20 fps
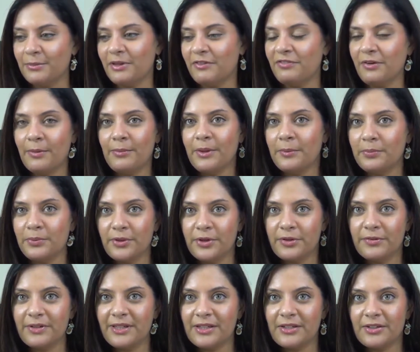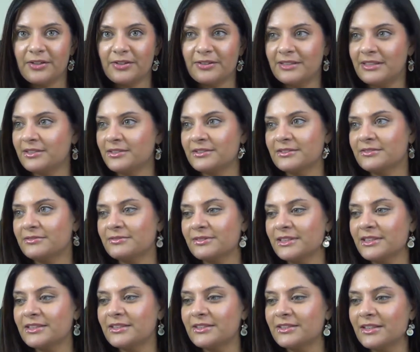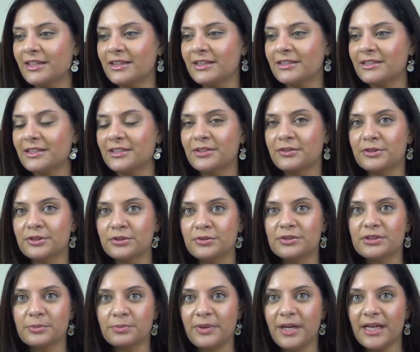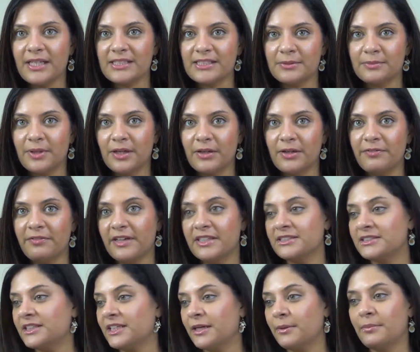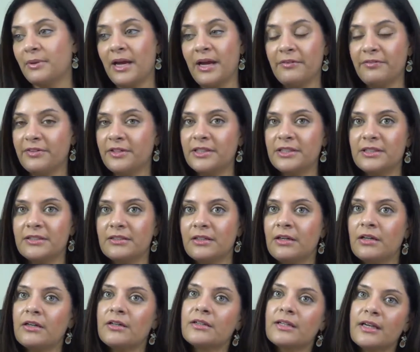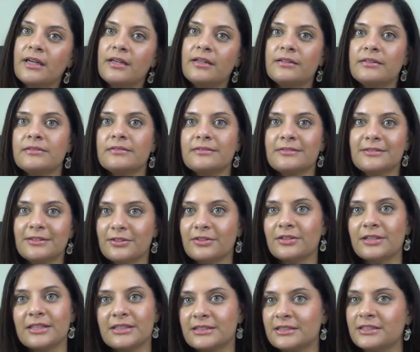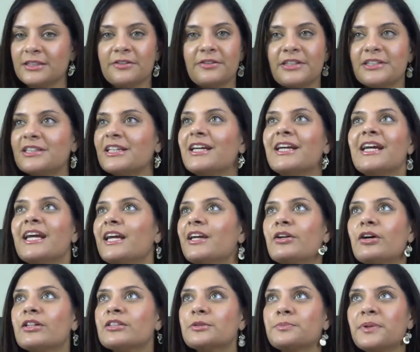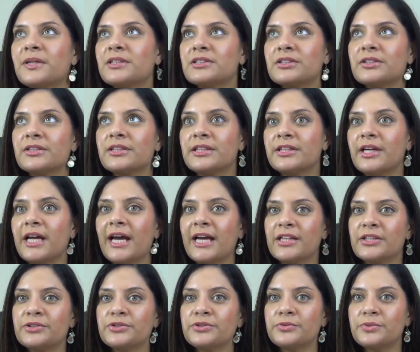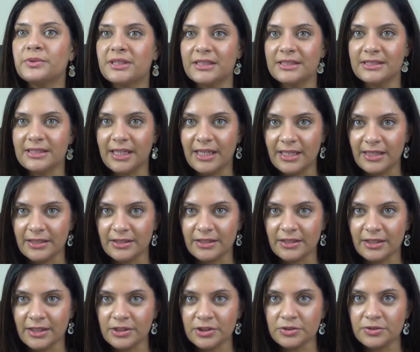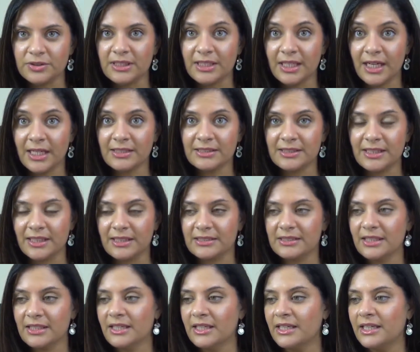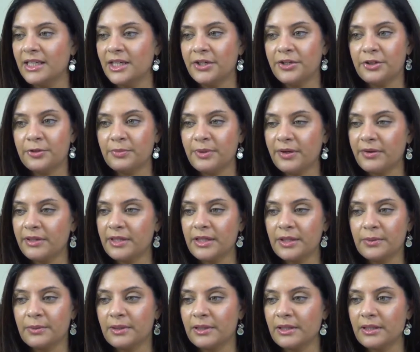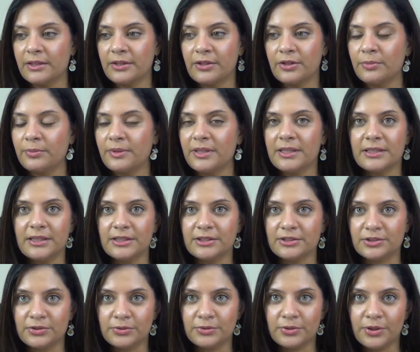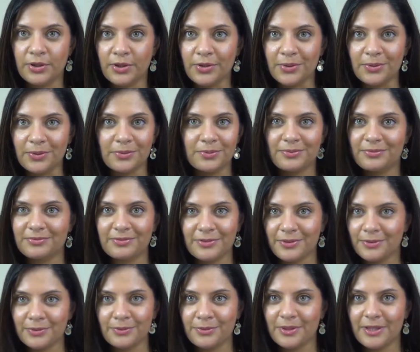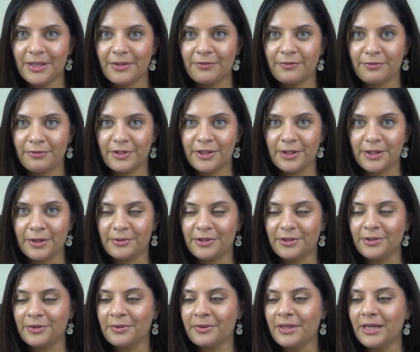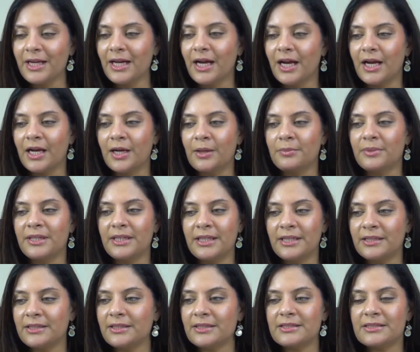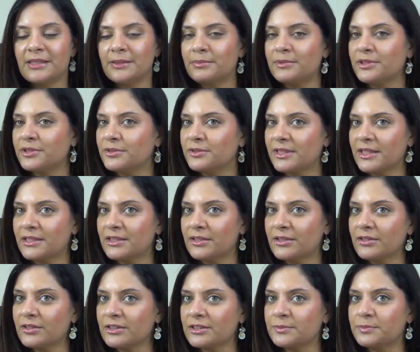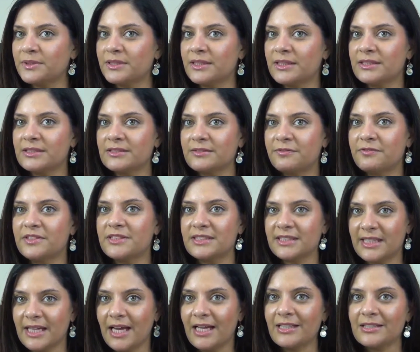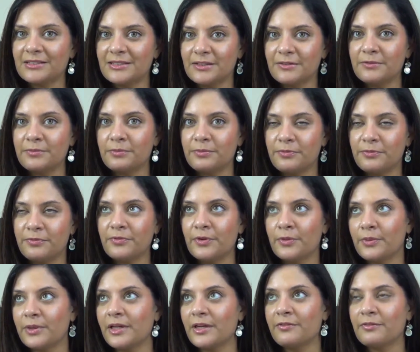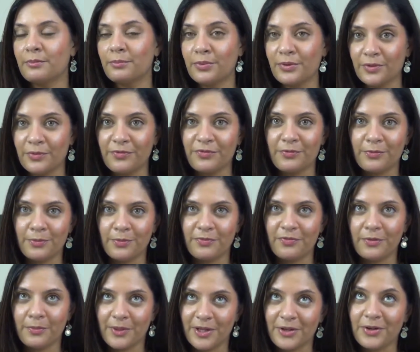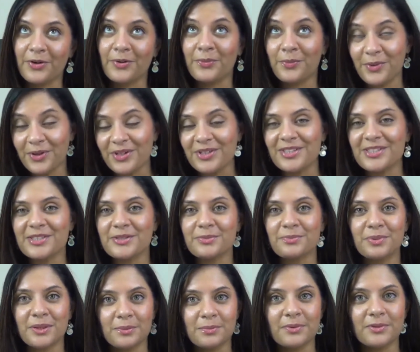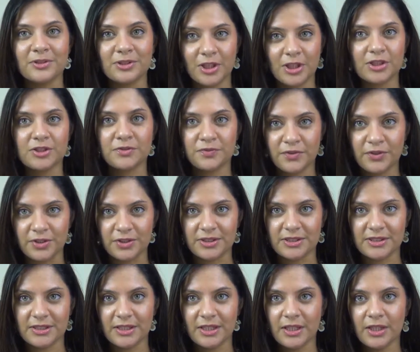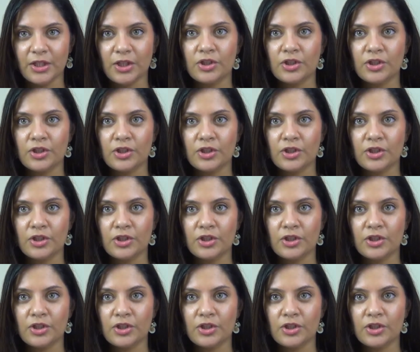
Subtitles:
If I'm in Puerto Rico, there's really nothing that they're too surprised about. If I say I'm half Indian, okay, it all depends on the attitude within that country, the context. Here in America, well, many things do go for whatever freedom, In India, same thing. You get the looks, because physicality, for better or worse, people judge first. Yes.